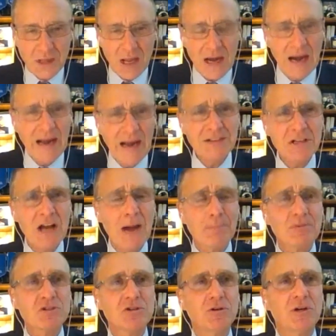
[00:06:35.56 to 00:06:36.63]
I had the
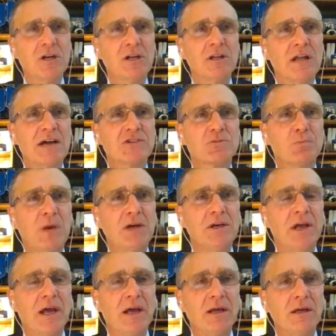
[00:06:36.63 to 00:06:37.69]
opportunity last
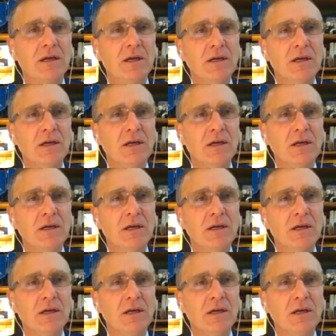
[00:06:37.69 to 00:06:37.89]
Monday